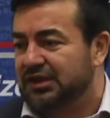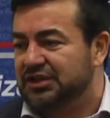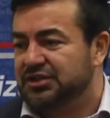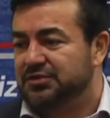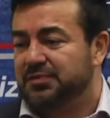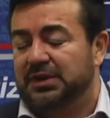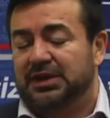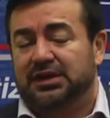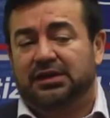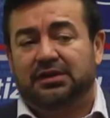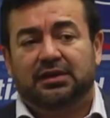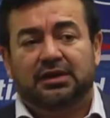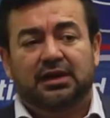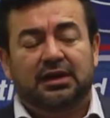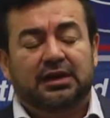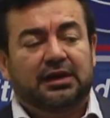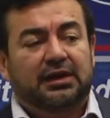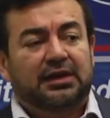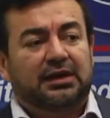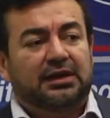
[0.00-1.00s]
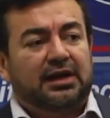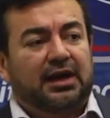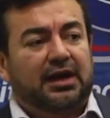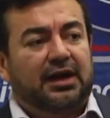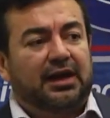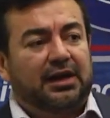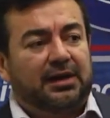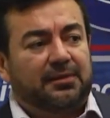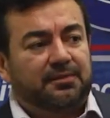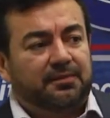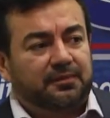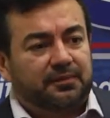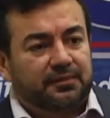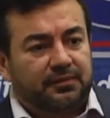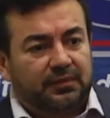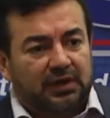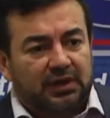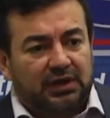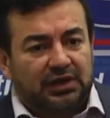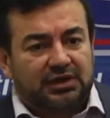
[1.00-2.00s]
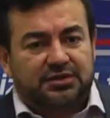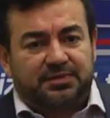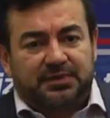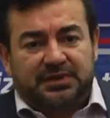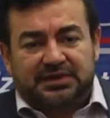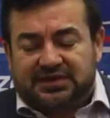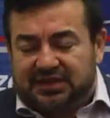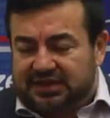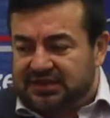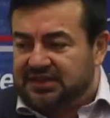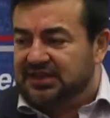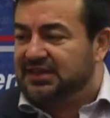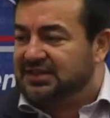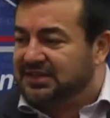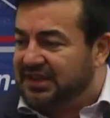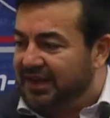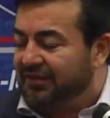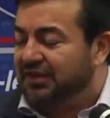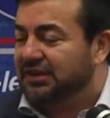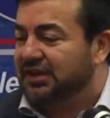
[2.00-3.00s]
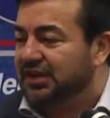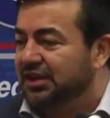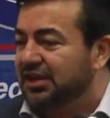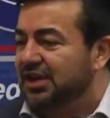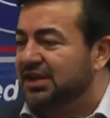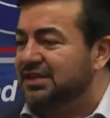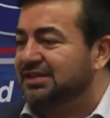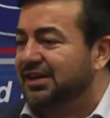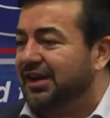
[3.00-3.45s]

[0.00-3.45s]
It's been 16, 17 years,